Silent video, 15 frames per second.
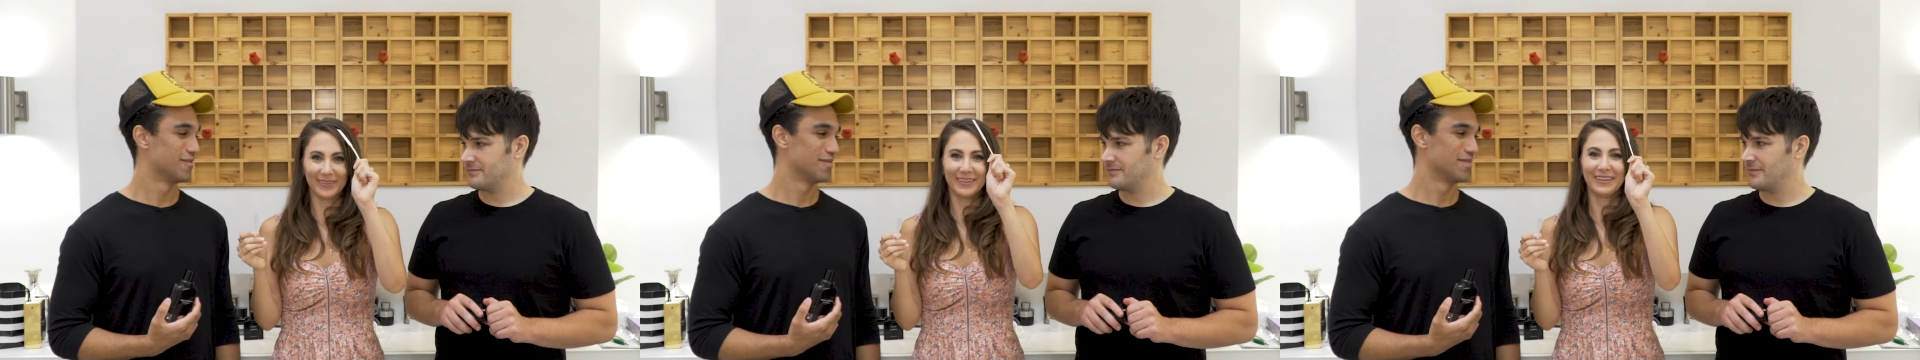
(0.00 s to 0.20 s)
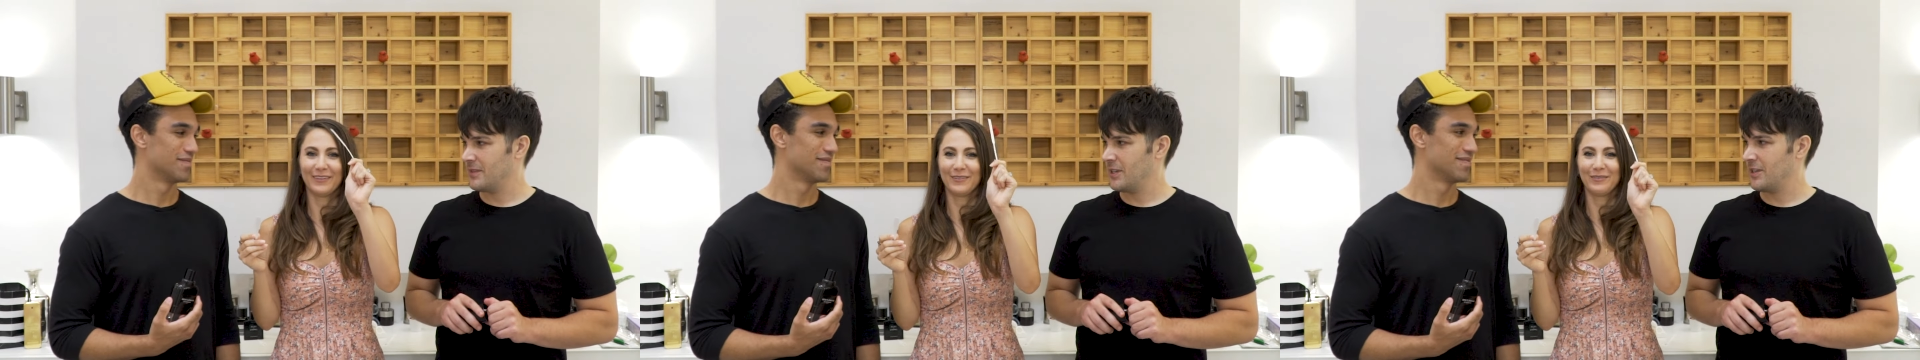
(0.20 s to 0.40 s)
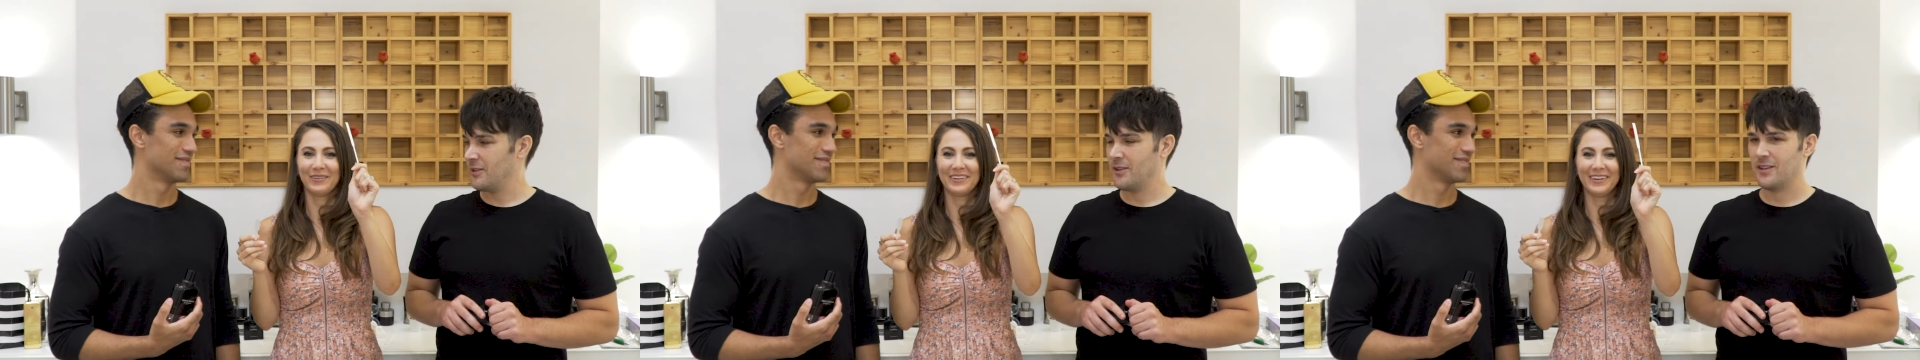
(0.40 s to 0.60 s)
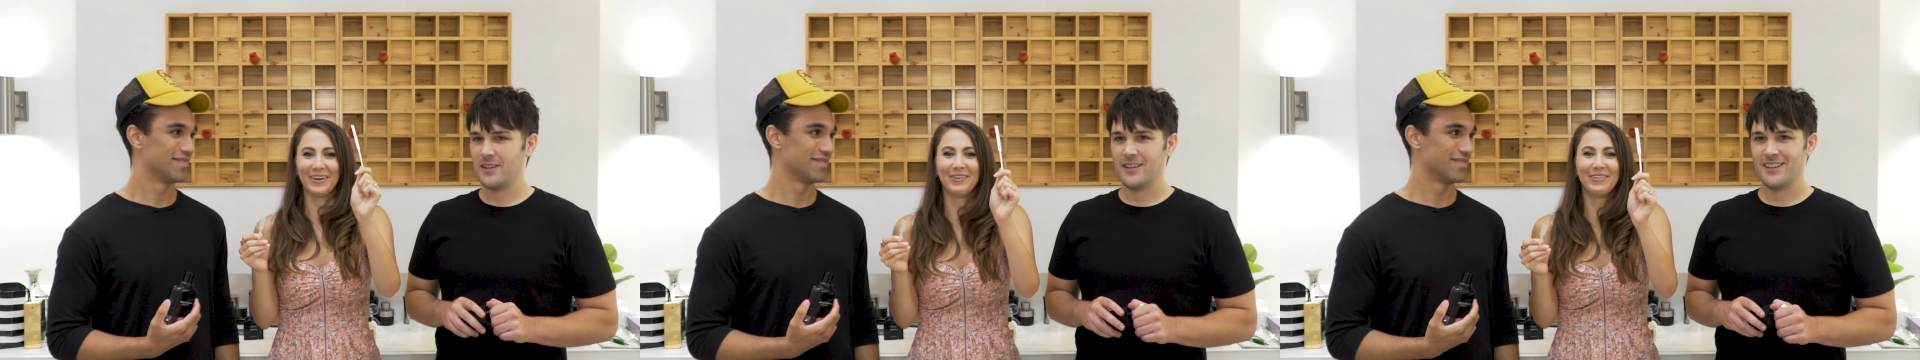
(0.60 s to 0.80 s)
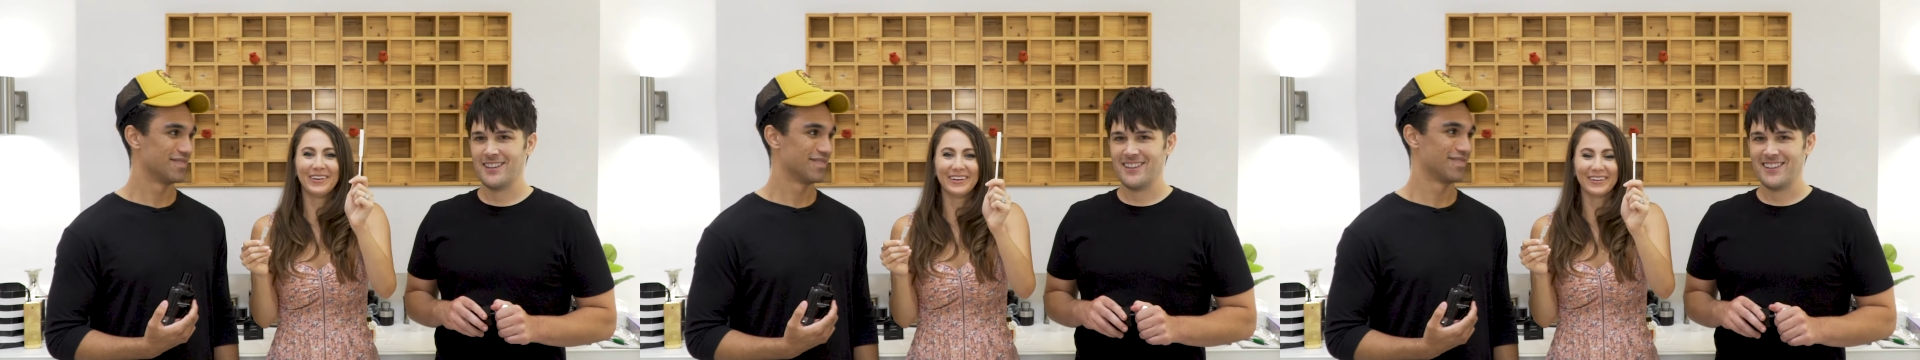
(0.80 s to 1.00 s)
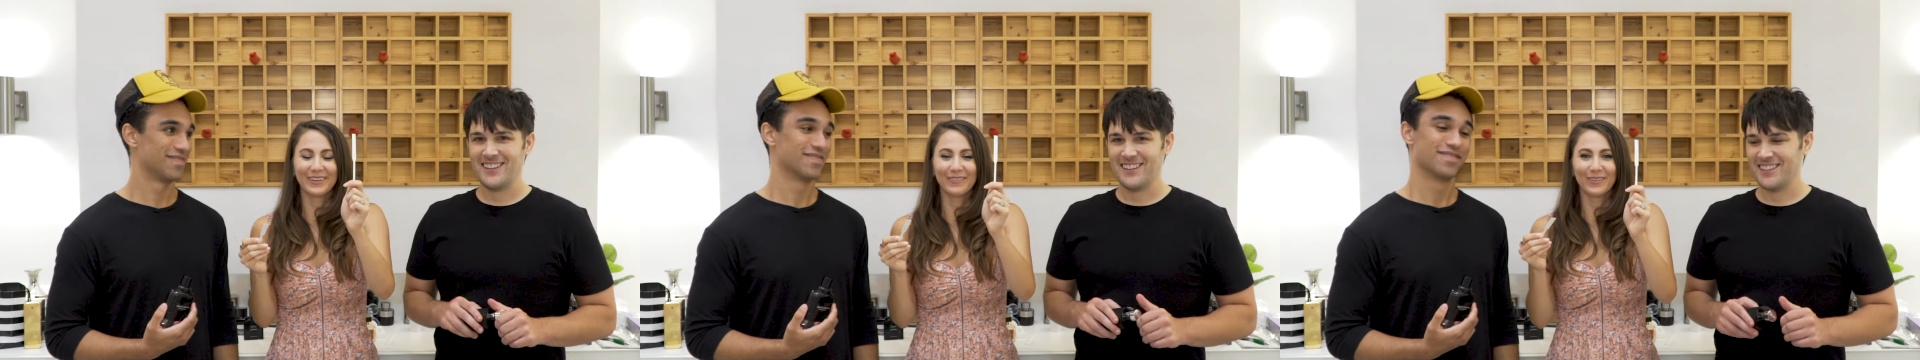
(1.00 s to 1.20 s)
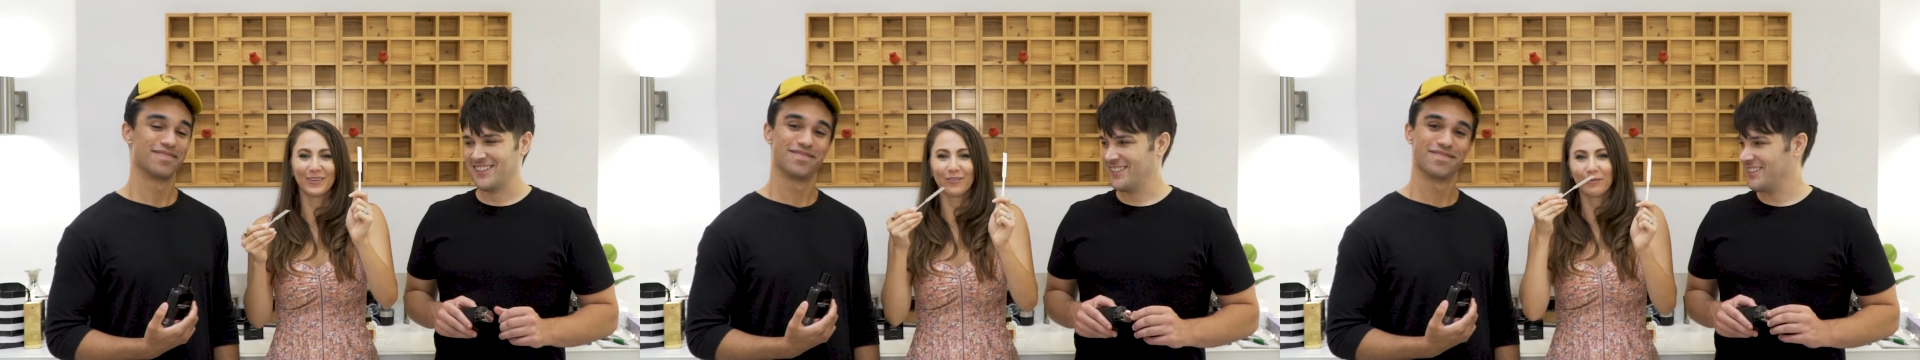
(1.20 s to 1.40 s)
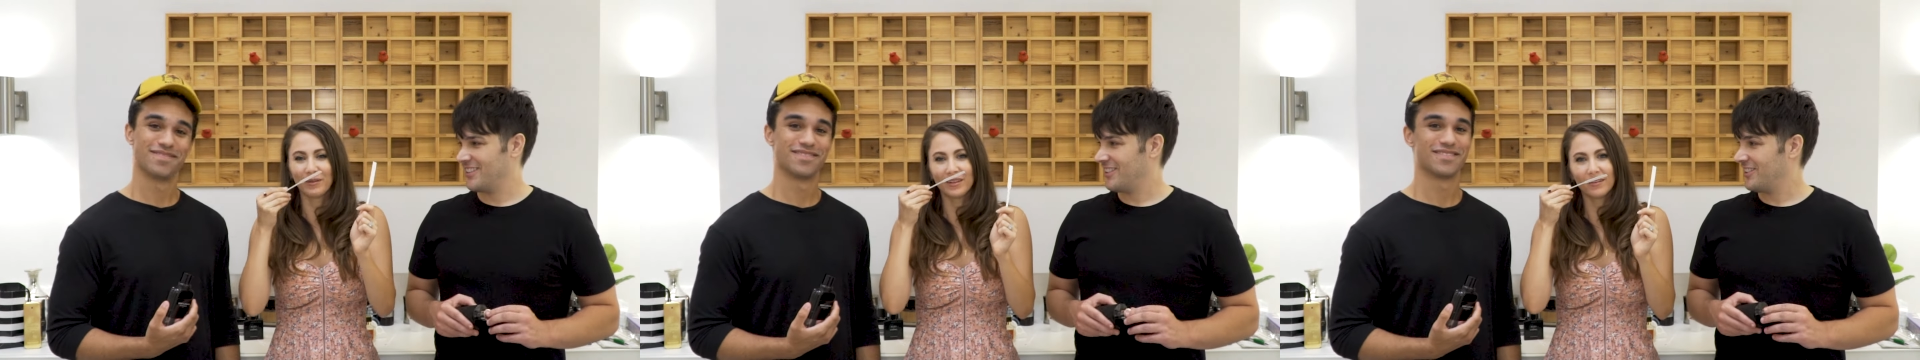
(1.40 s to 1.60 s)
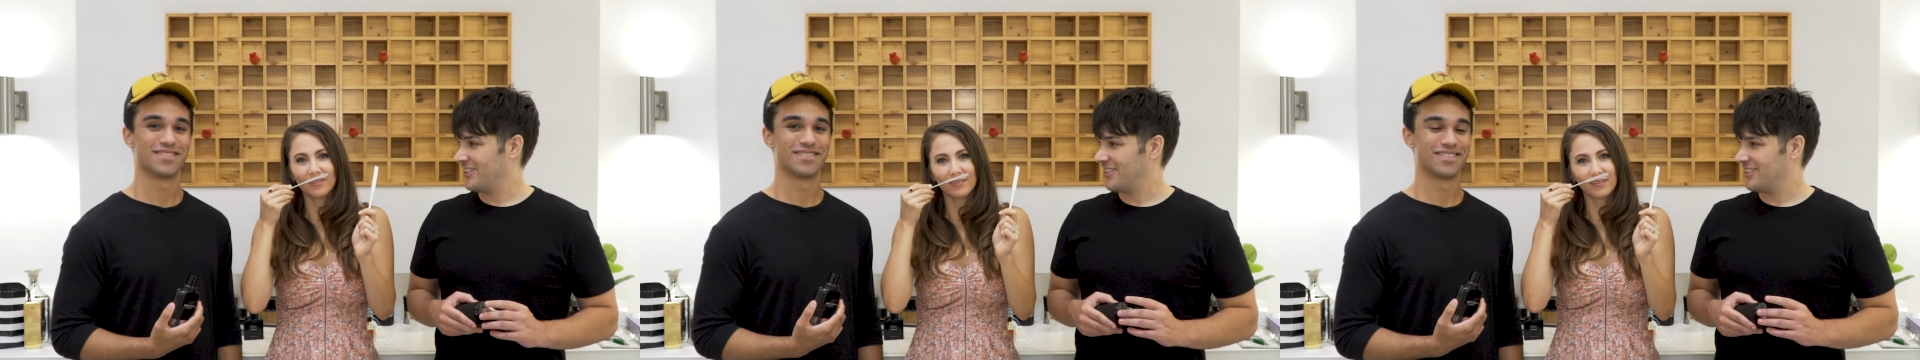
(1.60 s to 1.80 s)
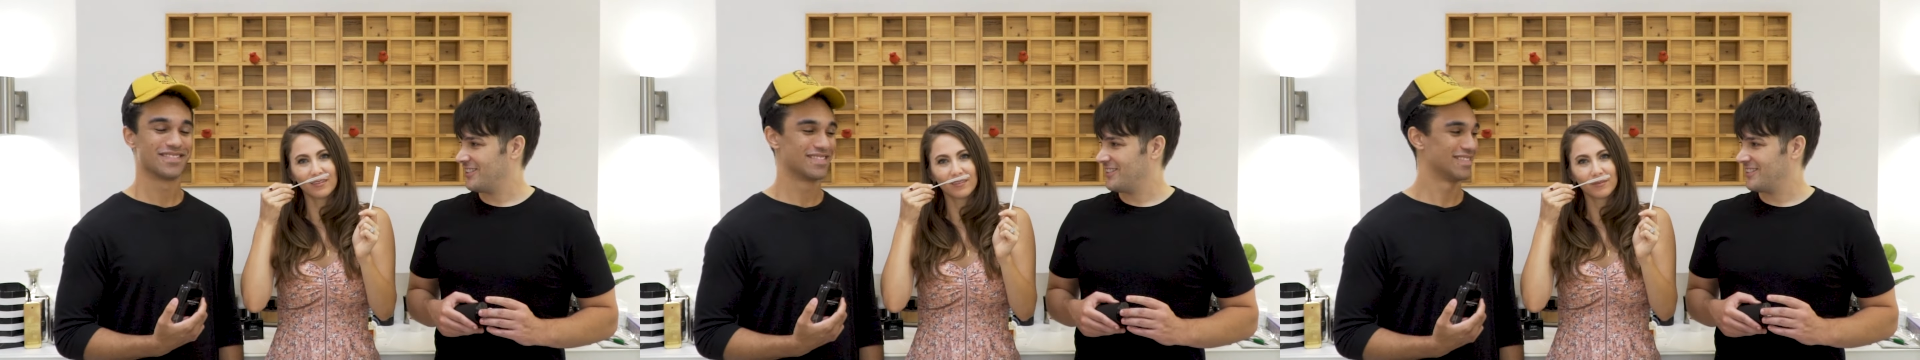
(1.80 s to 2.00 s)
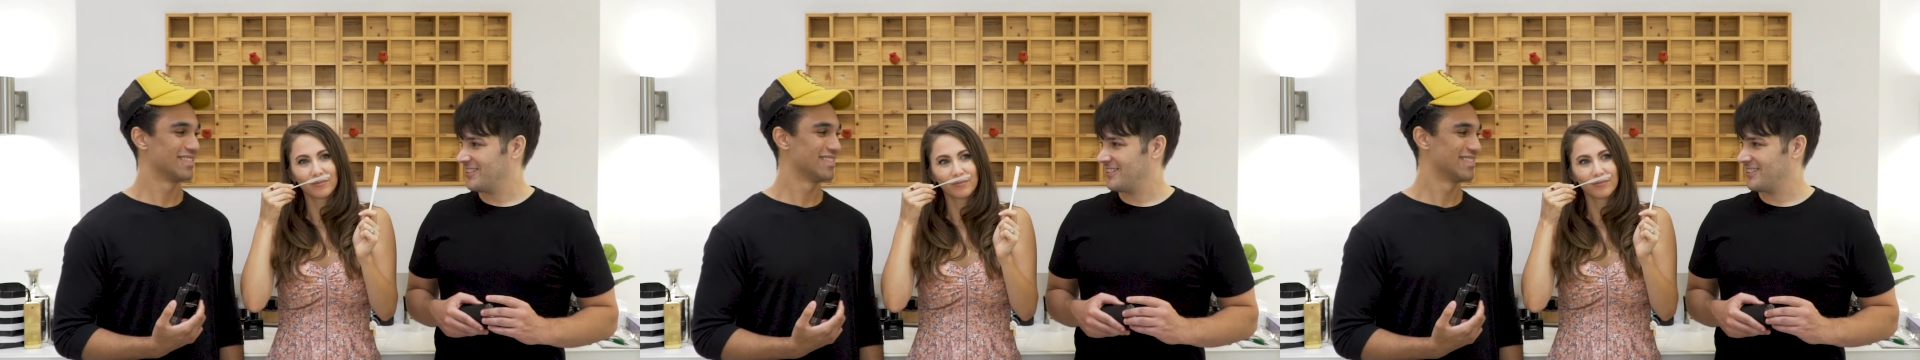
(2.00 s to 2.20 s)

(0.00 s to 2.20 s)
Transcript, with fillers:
Speaker 1: This one definitely wins for me. This is